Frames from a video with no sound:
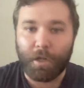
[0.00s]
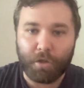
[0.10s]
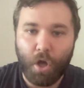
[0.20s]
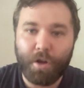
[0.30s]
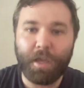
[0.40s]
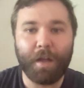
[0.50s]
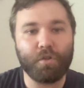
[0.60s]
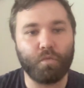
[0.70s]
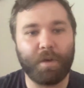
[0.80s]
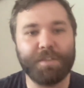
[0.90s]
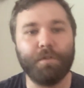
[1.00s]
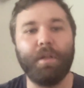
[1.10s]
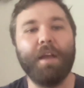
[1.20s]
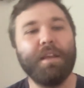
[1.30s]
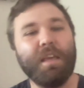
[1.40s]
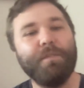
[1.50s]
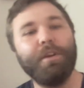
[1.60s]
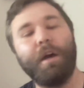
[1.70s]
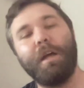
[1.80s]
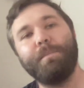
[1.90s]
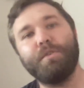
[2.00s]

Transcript: learning how to wrestle and even unarmed